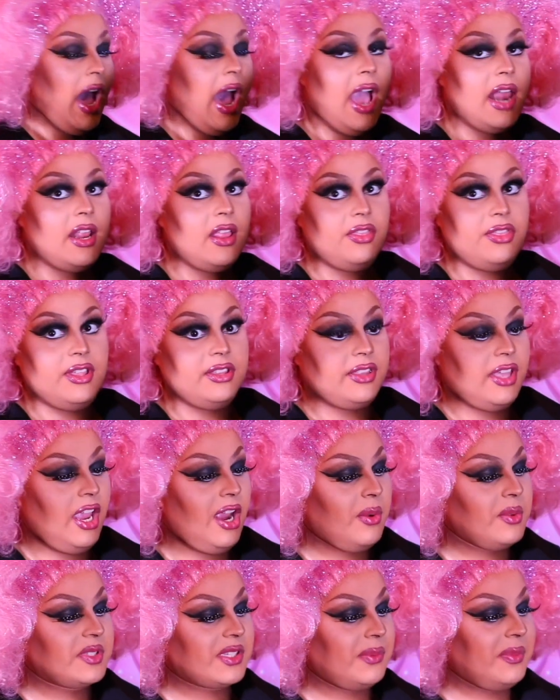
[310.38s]
I didn't think the
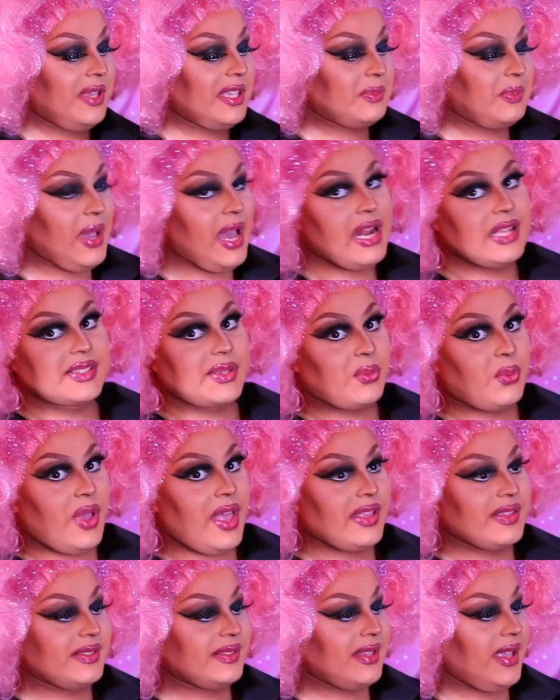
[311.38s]
hair was gonna be as bad as it
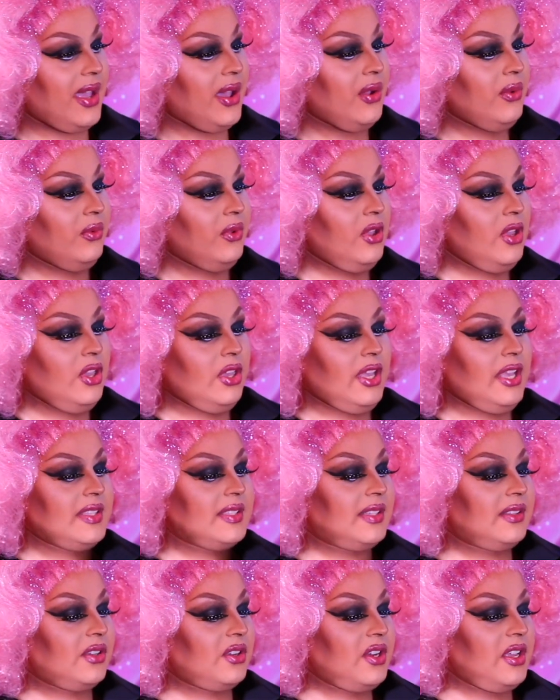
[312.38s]
was, so
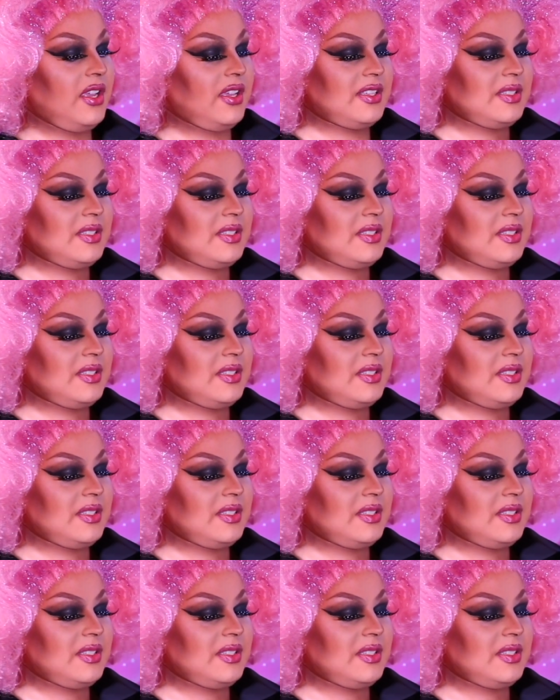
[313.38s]
it's a learning